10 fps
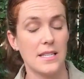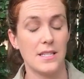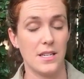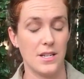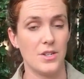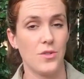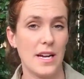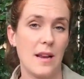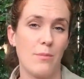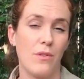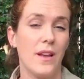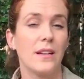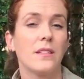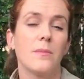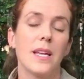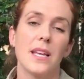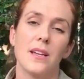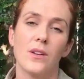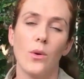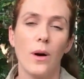to treat and prevent chlamydia
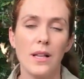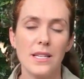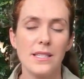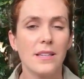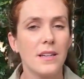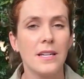in koalas,